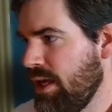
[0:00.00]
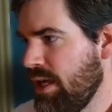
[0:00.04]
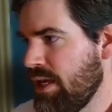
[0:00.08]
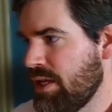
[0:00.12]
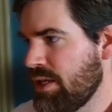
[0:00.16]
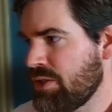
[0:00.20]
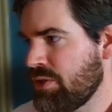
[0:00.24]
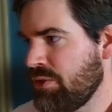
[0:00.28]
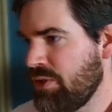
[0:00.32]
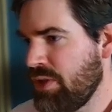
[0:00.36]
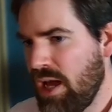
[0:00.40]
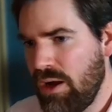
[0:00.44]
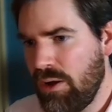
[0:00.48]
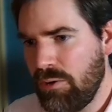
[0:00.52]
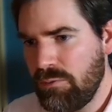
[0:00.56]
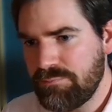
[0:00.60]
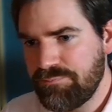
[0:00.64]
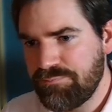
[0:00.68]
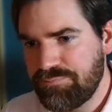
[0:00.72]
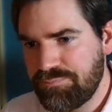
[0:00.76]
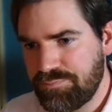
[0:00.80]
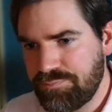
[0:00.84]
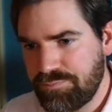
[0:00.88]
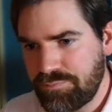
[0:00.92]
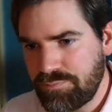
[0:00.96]
So now
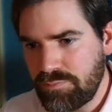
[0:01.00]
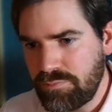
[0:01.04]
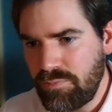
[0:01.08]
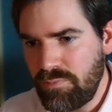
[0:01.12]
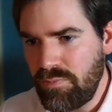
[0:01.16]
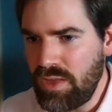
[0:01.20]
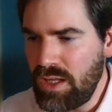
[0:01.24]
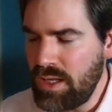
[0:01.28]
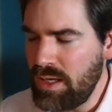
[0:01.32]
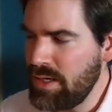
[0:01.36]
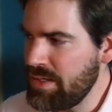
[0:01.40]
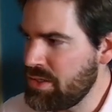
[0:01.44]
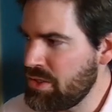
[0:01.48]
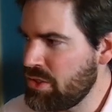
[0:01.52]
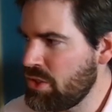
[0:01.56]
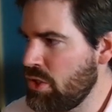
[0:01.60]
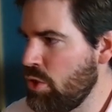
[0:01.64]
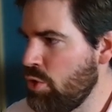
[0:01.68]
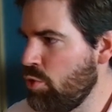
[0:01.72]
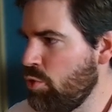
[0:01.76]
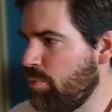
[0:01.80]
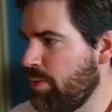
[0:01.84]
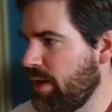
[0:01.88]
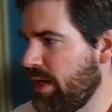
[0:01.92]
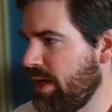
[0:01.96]
let's
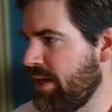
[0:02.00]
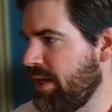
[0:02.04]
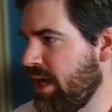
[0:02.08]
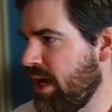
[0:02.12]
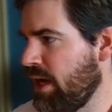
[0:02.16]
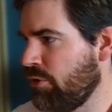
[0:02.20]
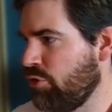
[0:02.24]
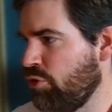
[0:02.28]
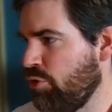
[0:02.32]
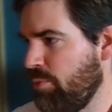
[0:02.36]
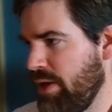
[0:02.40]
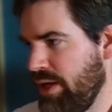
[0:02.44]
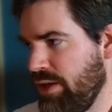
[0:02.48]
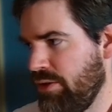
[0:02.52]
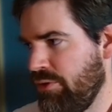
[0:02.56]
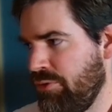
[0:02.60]
loop and automate.